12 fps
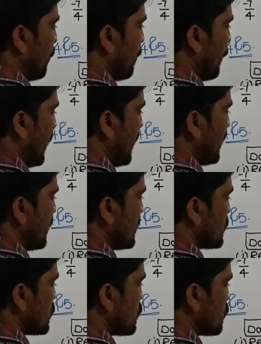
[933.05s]

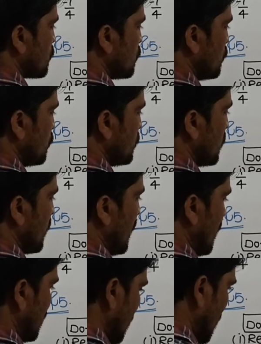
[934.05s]
minus 2
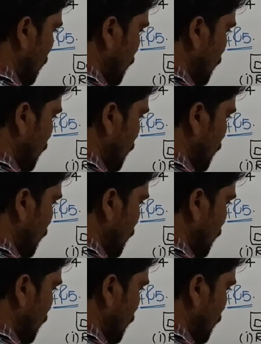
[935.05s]
on the